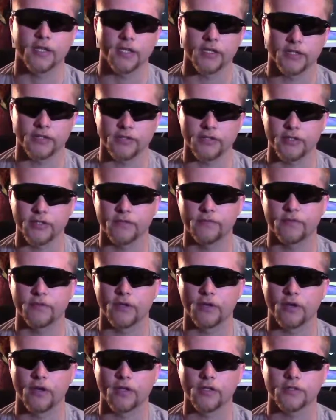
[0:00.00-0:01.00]
and you even
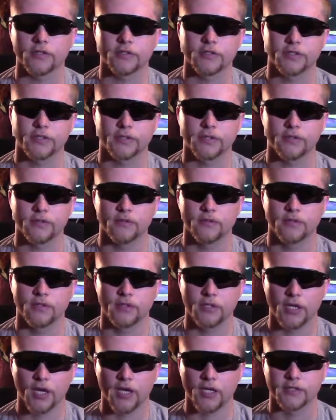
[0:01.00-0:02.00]
got
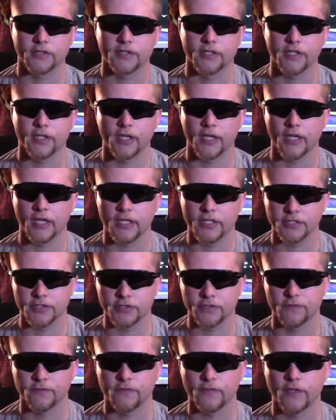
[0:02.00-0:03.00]
kinds like
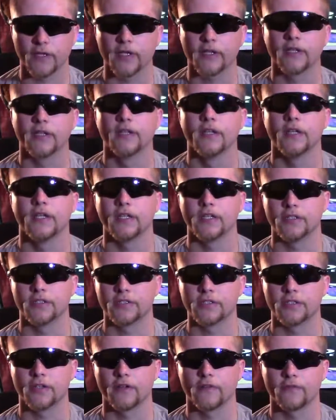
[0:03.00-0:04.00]
Asian fit and
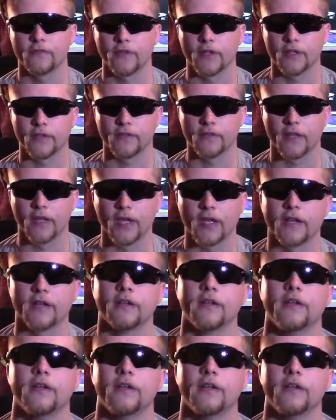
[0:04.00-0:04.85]
stuff like that.